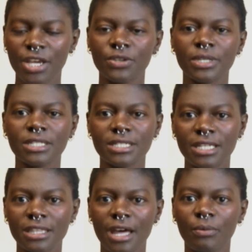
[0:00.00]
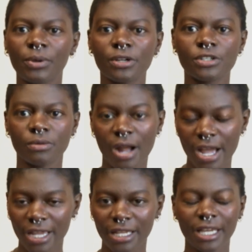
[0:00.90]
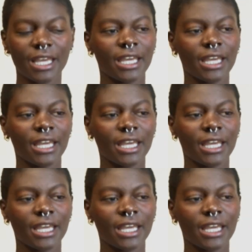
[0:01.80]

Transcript: you can see that we are trying.